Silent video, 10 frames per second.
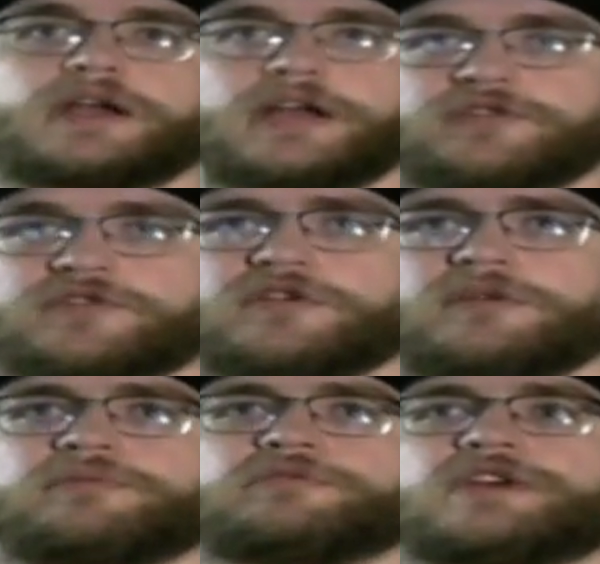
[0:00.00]
a Nitro
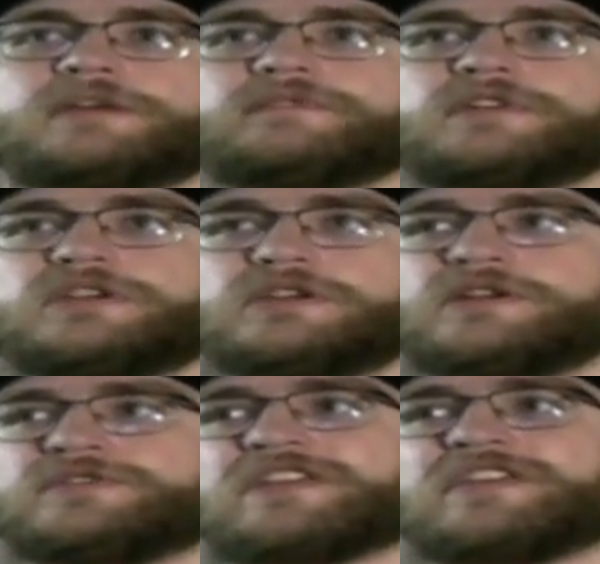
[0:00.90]
Grand Prix every,
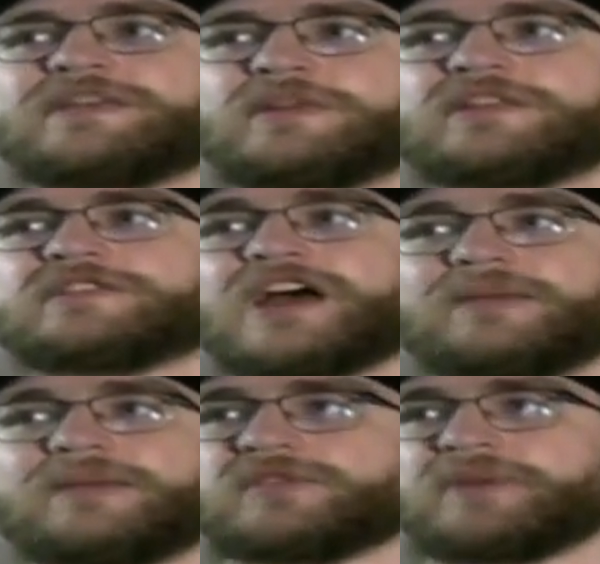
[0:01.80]
you know, designated
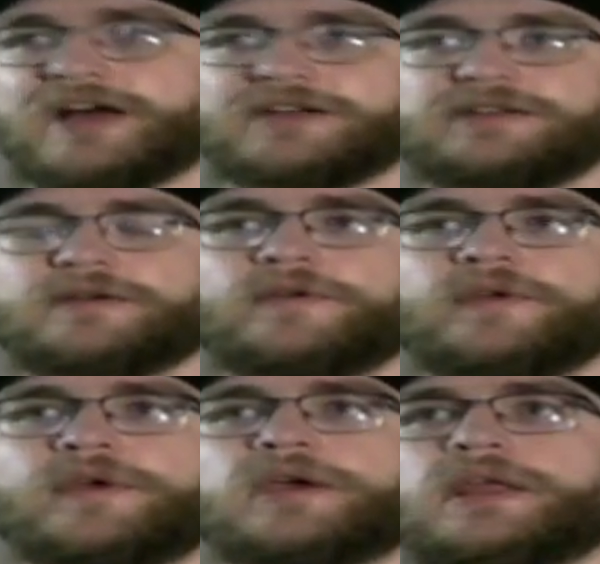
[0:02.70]
time spot.
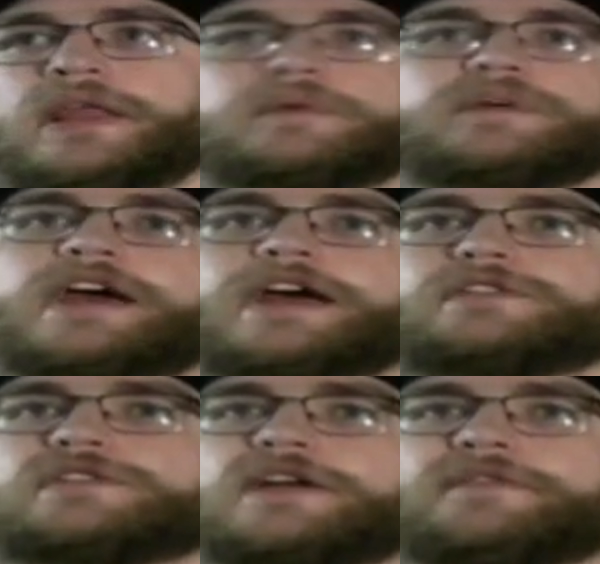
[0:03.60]
Like we
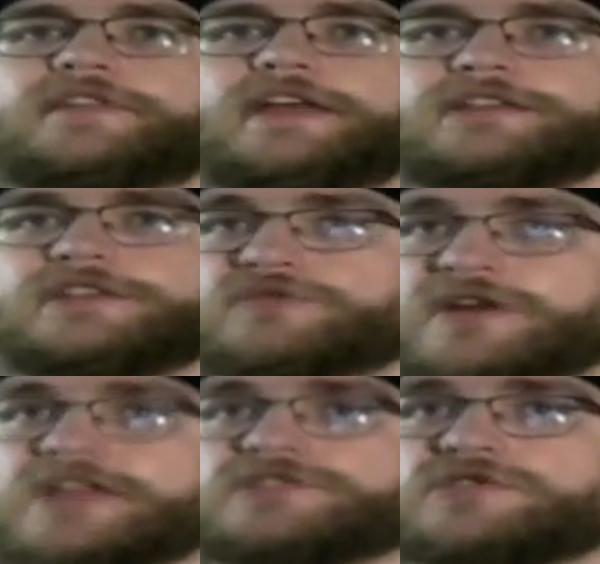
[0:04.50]
had stuff like the
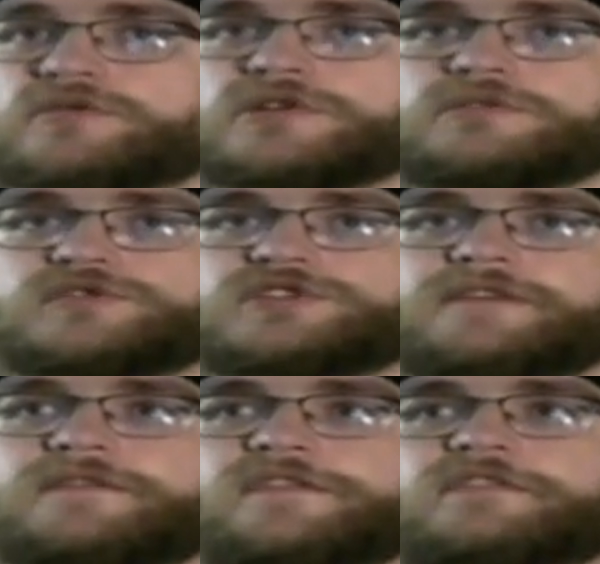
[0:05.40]
Twilight Tour, which
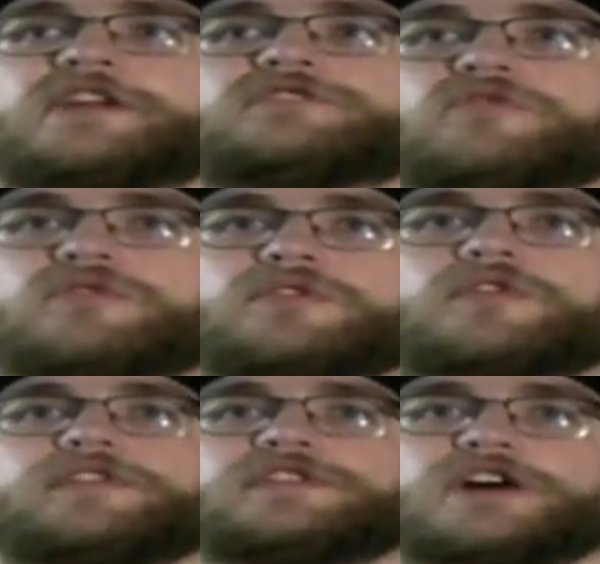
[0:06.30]
gave us the Nitro
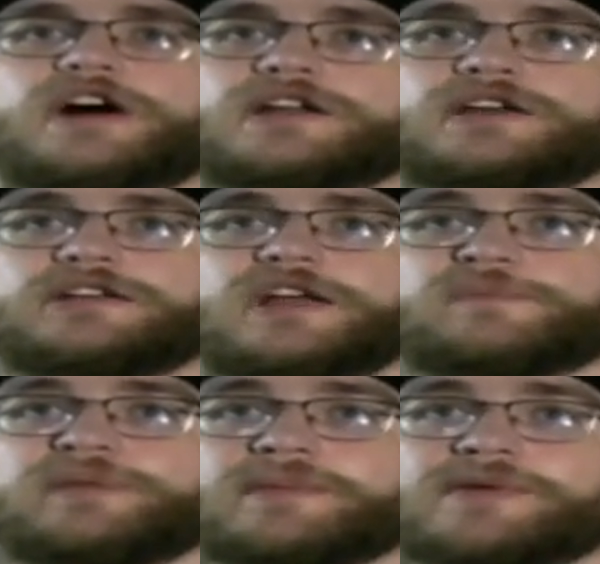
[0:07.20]
Girls and Tawna
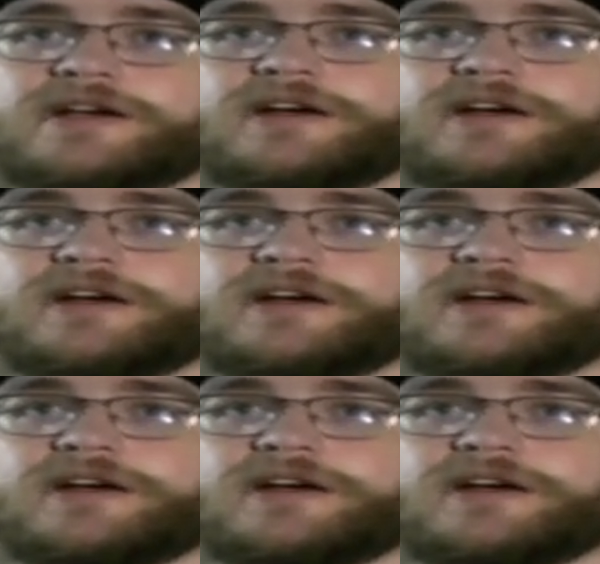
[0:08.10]
as playable